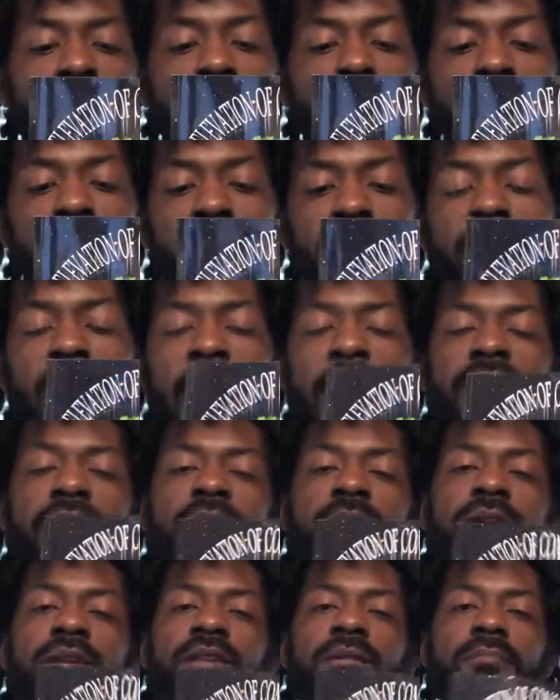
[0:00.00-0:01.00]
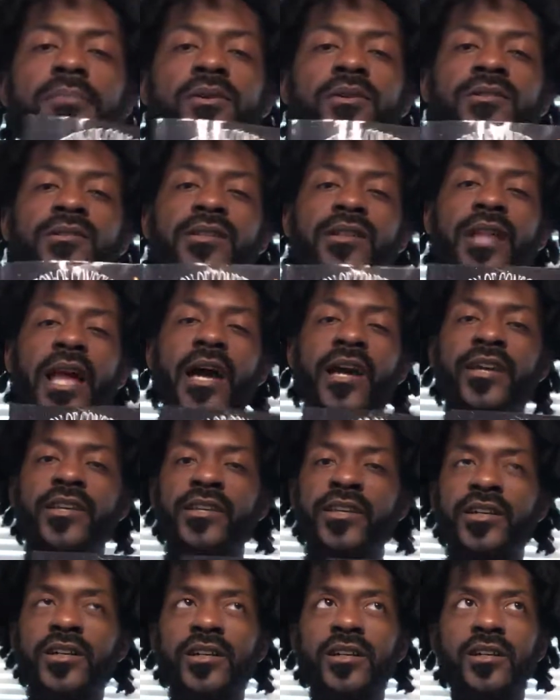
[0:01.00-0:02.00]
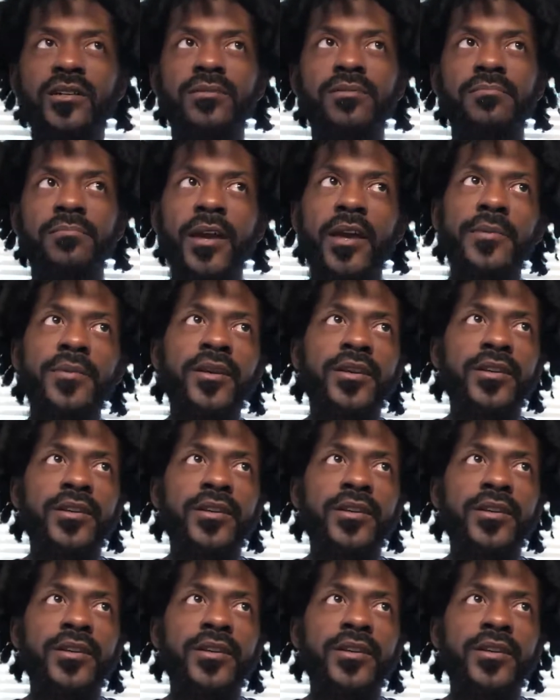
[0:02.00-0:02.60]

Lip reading: But I didn't read the book till like maybe